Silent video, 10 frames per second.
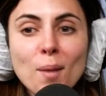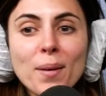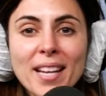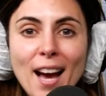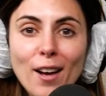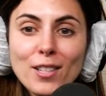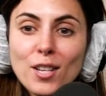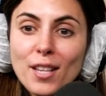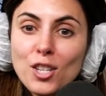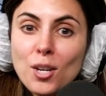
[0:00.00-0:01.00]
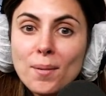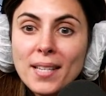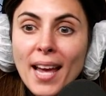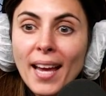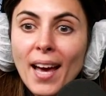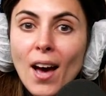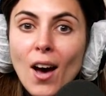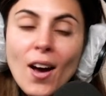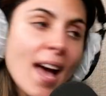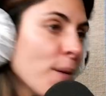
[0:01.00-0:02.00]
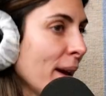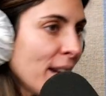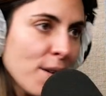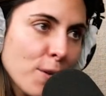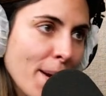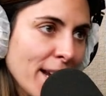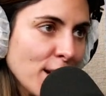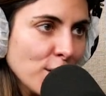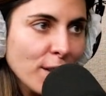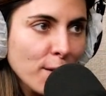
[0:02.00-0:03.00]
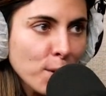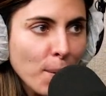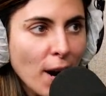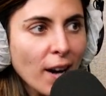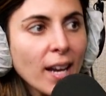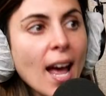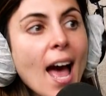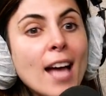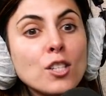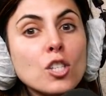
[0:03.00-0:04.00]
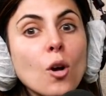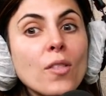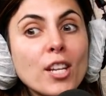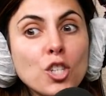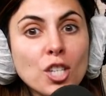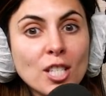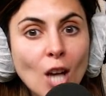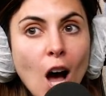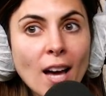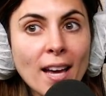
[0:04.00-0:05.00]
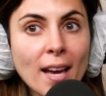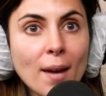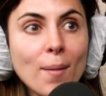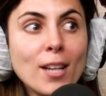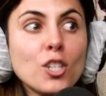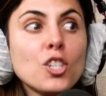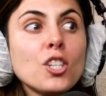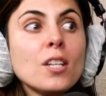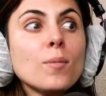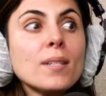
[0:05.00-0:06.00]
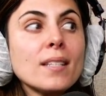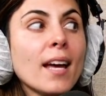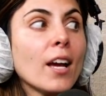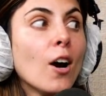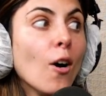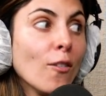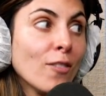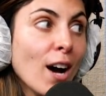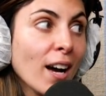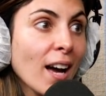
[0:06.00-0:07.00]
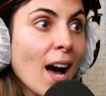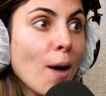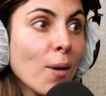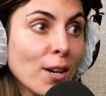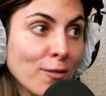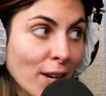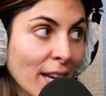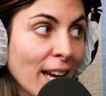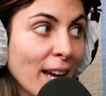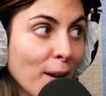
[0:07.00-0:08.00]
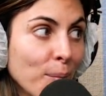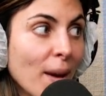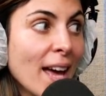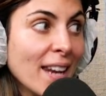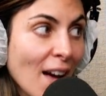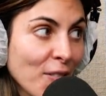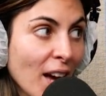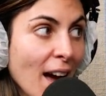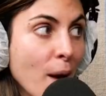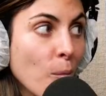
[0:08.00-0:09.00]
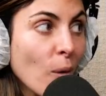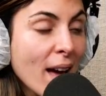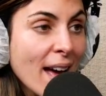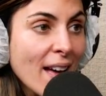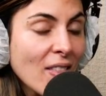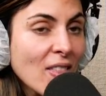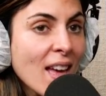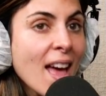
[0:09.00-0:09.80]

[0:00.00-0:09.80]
somebody else, so then she was like, "Oh yeah, wait, never mind. I do love you, Mark." And so then she saw him, and she was like, "Oh fuck, I want to fuck him and not the guy I'm with."